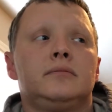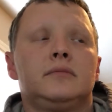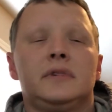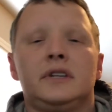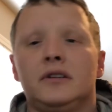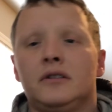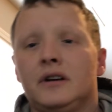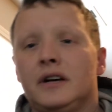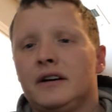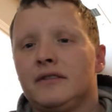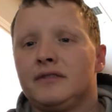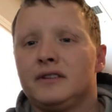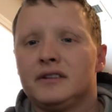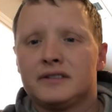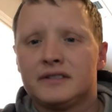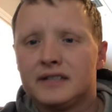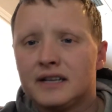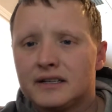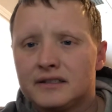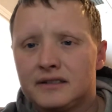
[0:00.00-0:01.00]
I don't have the
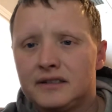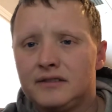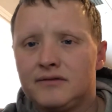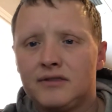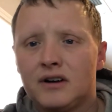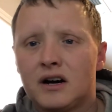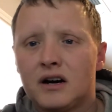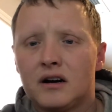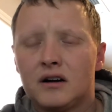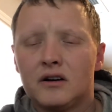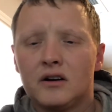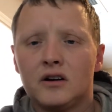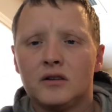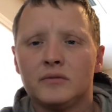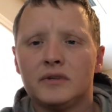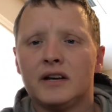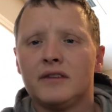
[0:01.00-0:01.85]
sexy firearms.